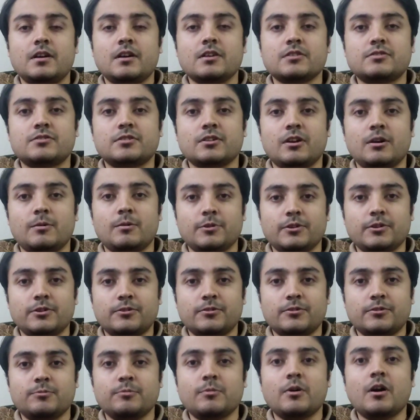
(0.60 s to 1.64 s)
Assalamu
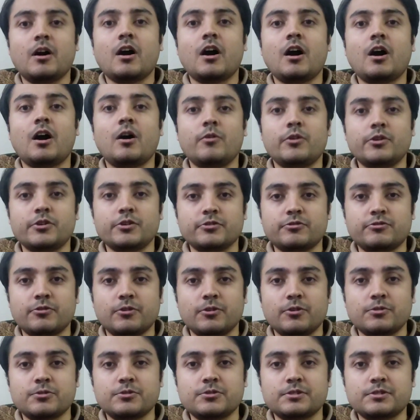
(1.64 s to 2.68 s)
alaikum. How are you
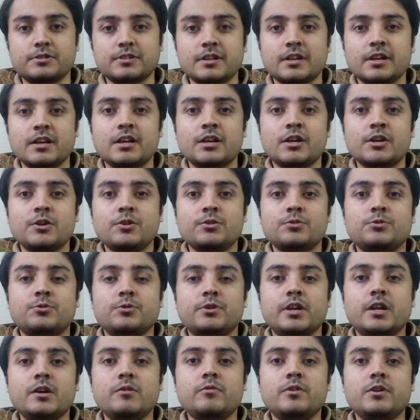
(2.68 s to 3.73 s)
folks?
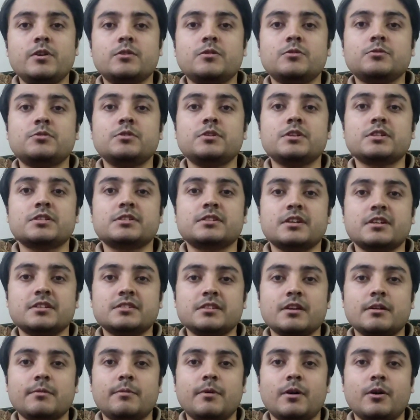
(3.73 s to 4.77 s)
Today we are going to
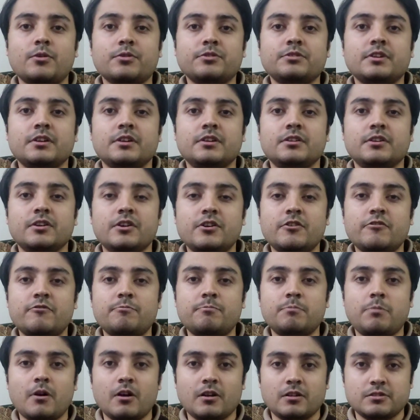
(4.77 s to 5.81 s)
discuss about the
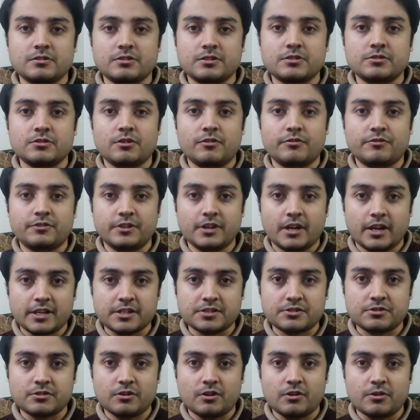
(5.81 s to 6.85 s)
nerve palsies of the
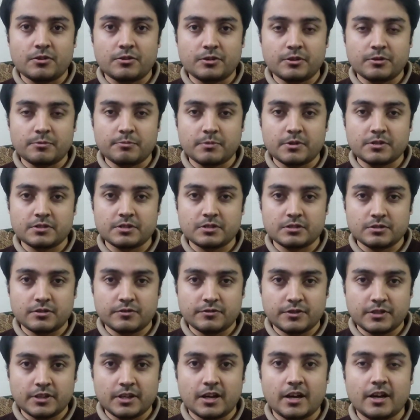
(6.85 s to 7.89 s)
extraocular muscles
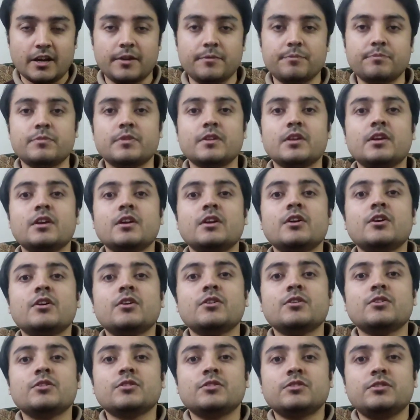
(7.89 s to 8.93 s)
of the eye.
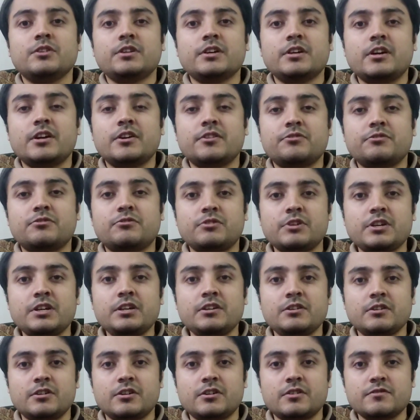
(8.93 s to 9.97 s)
There are three
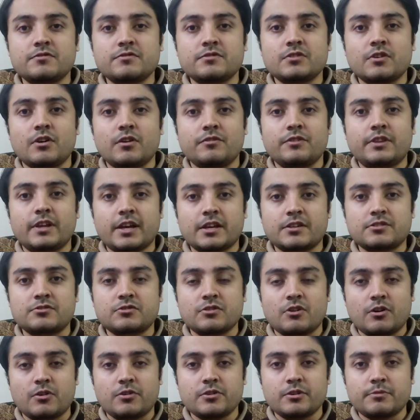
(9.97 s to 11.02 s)
nerves of the
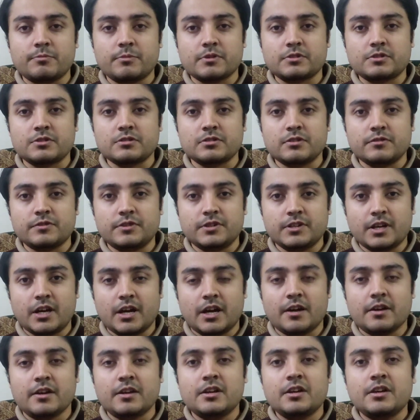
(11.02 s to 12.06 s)
extraocular muscles of the
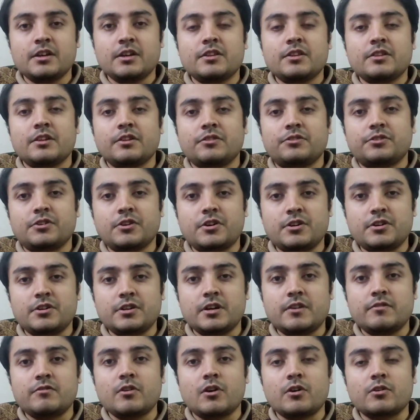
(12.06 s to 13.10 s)
eye. The third
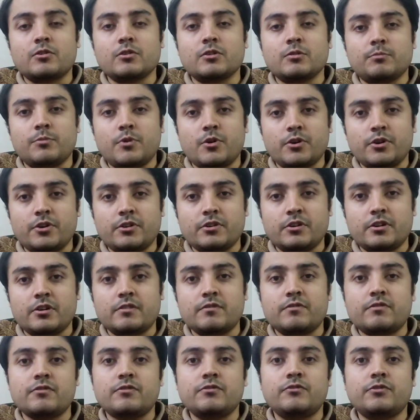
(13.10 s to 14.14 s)
nerve, oculomotor
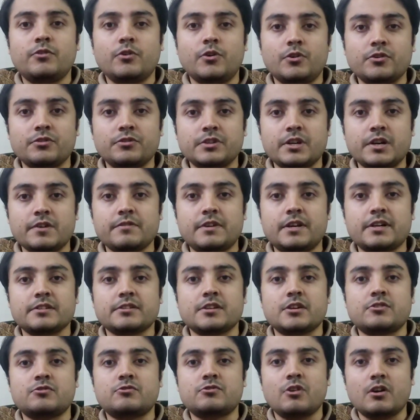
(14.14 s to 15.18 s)
nerve, fourth nerve, that's
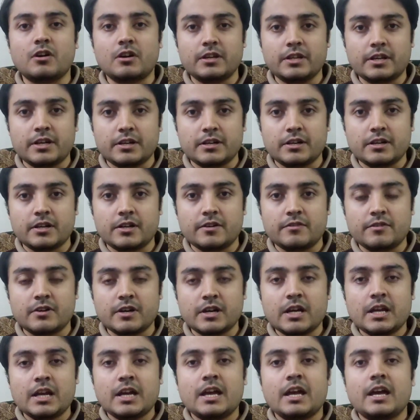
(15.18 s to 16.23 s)
the trochlear nerve,
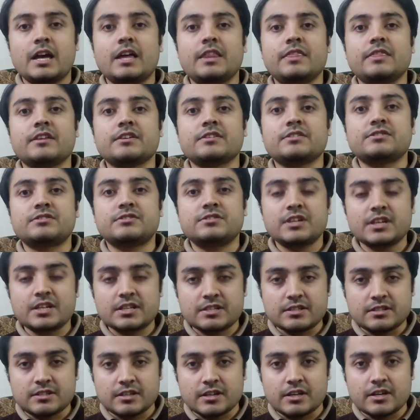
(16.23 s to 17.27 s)
and the
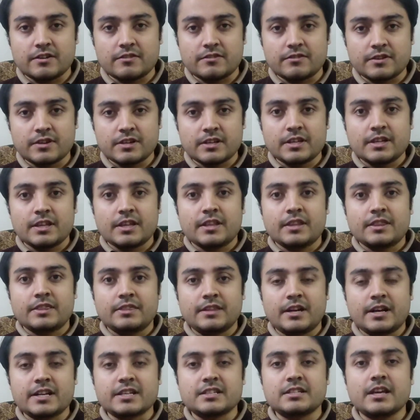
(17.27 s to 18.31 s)
sixth nerve,
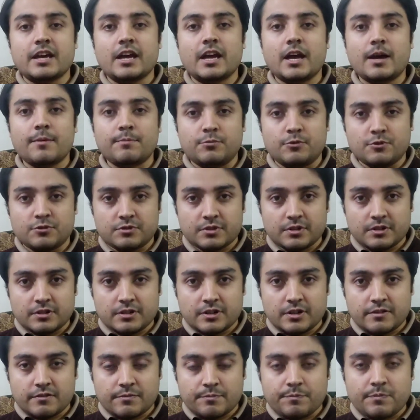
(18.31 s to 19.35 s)
that is the abducent
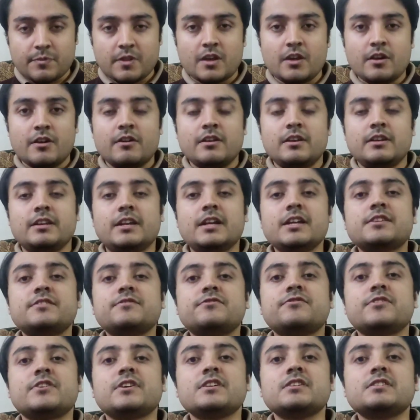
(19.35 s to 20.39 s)
nerve.
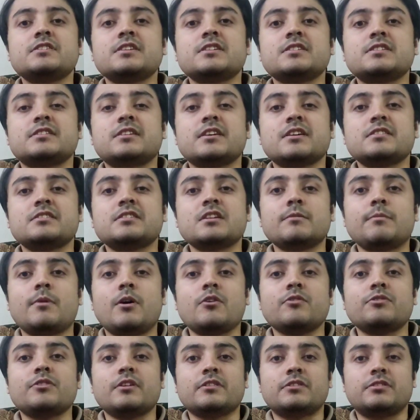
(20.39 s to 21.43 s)
Let's first discuss
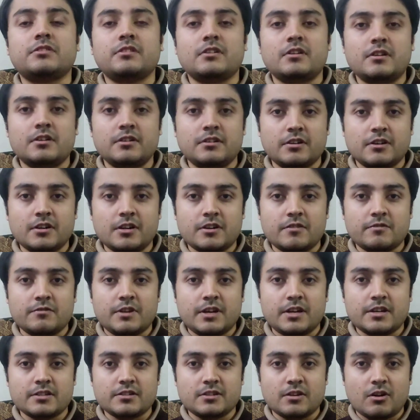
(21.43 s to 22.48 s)
about the third nerve,
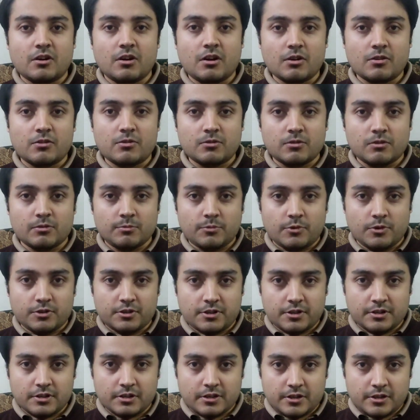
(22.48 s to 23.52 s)
that is the
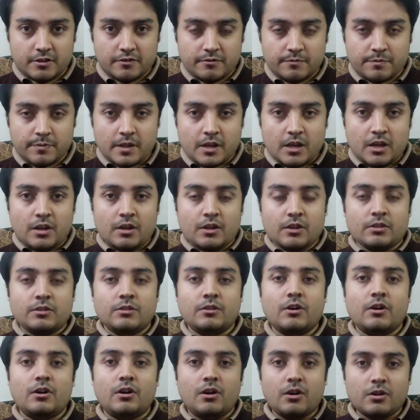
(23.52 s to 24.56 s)
oculomotor nerve.
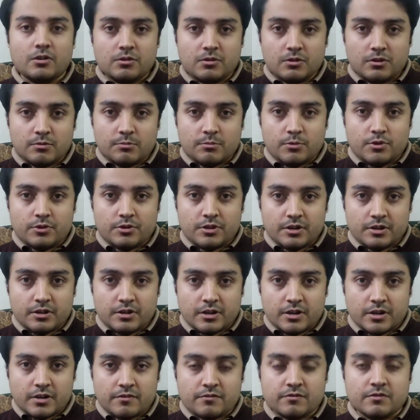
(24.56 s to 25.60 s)
The oculomotor
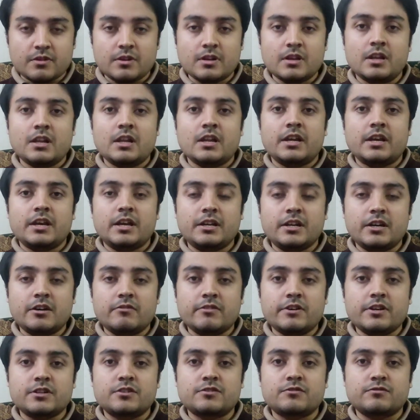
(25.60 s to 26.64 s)
nerve
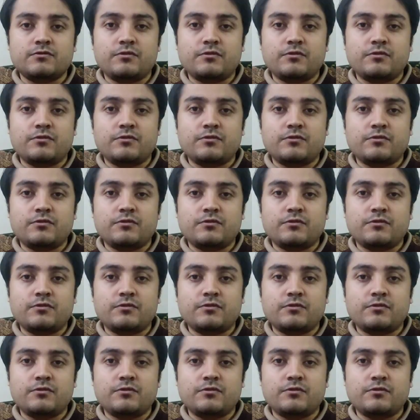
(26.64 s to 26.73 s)
innervates